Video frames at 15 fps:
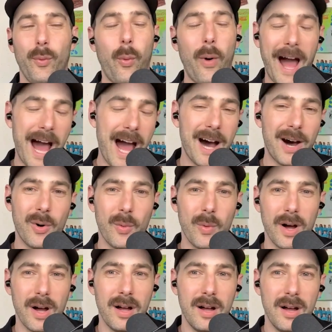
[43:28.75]

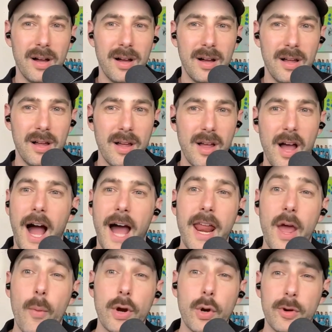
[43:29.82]
Wow. And
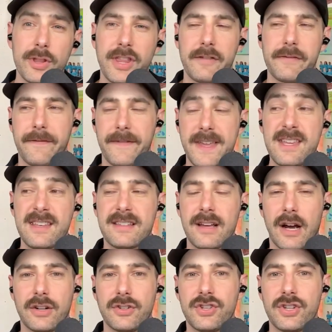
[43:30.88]
I wonder what their fees
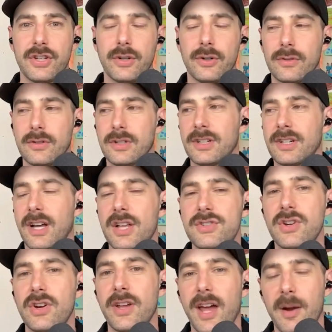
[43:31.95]
are too. Because,
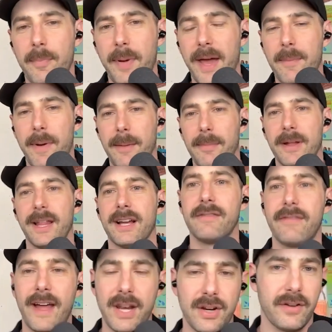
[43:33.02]
you got to pay probably like a
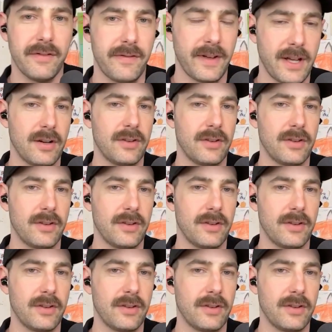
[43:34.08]
vendor fee